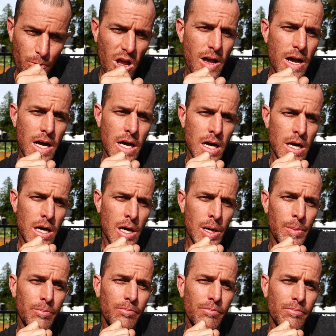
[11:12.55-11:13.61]

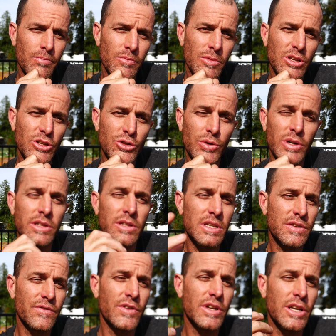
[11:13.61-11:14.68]
During
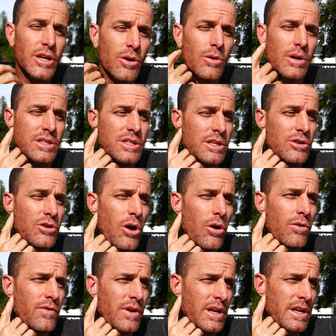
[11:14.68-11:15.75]
this video, it's in
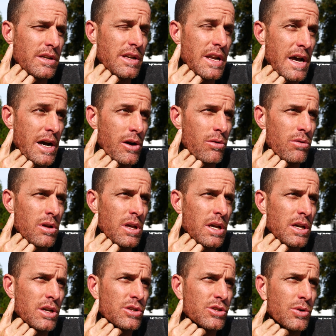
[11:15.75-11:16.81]
COVID now,
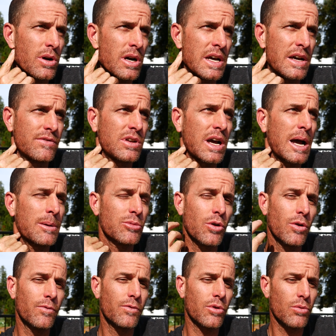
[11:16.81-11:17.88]
so I have time to
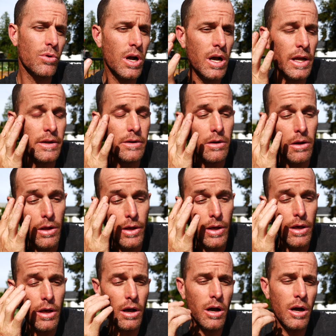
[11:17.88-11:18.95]
go for a run.
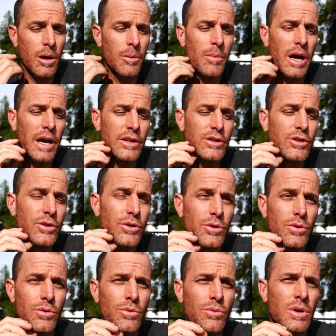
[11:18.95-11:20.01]
I
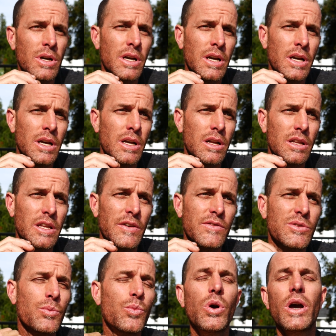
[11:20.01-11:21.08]
do lift
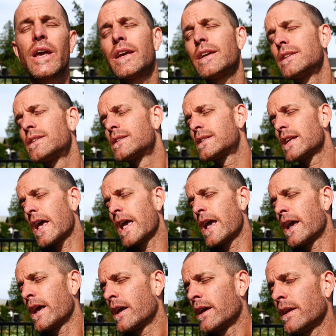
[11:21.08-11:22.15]
some weights
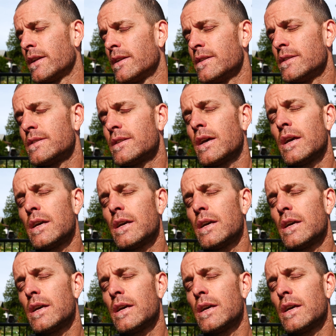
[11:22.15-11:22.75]
and